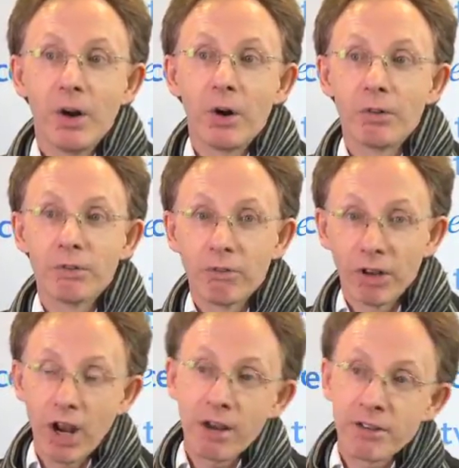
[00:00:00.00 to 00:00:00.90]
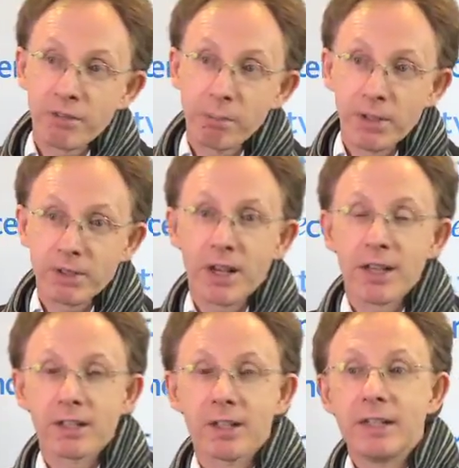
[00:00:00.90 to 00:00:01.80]
on recurrence from breast
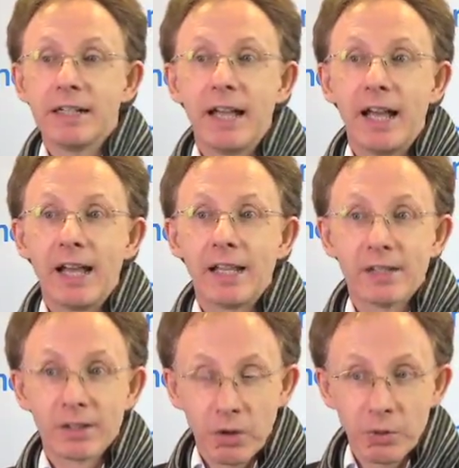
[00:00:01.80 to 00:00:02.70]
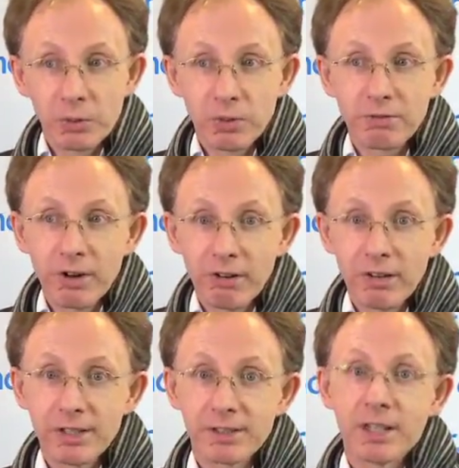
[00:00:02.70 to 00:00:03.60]
cancer and also a
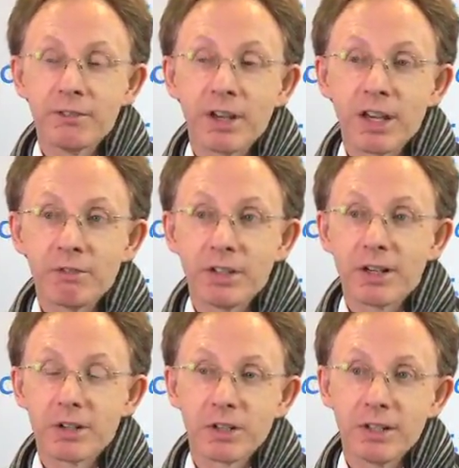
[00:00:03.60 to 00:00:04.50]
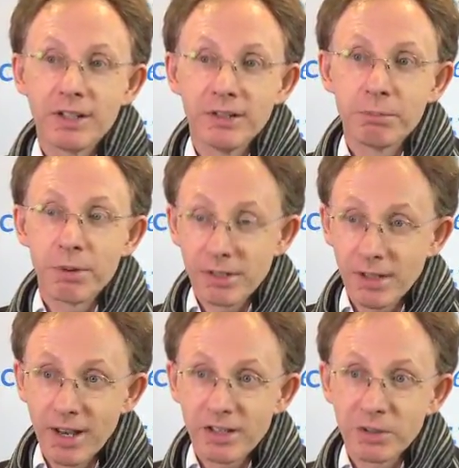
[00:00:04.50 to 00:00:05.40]
very significant reduction in breast
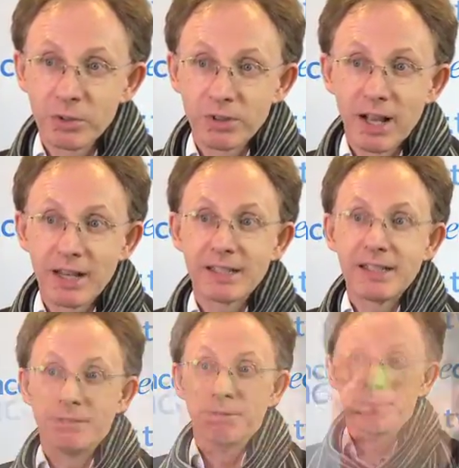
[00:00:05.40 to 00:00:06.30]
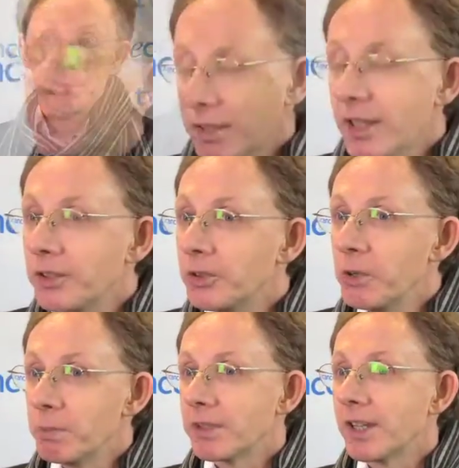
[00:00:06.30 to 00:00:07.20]
cancer mortality. It was a
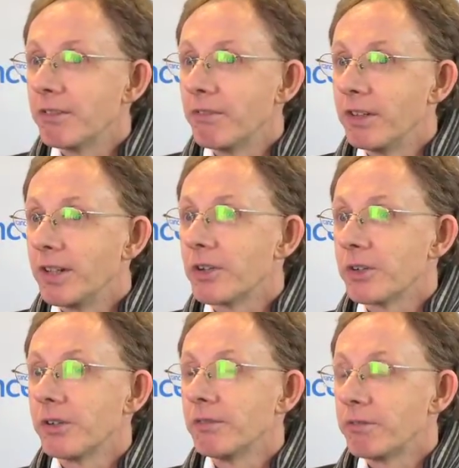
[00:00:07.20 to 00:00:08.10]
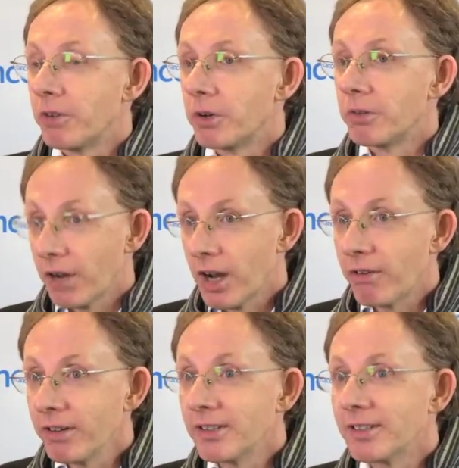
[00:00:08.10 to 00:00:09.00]
32% reduction for
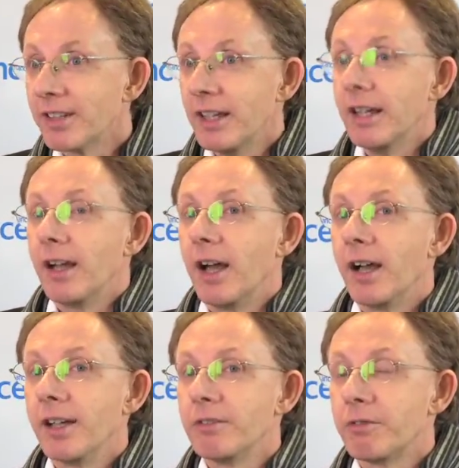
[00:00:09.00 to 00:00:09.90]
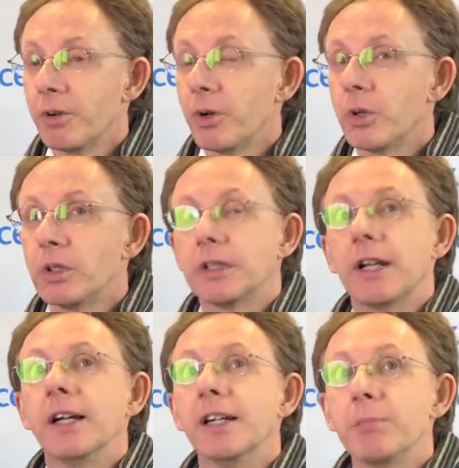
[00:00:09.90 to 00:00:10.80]
recurrence and for
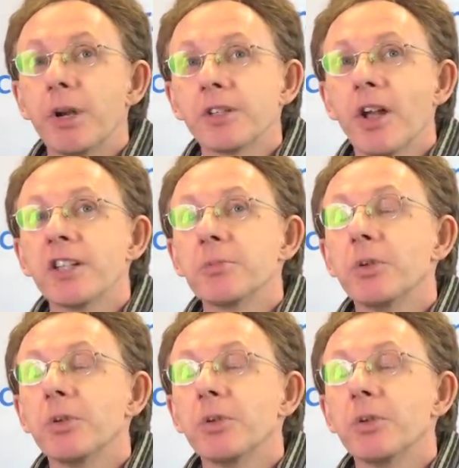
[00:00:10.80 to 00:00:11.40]
uh, breast cancer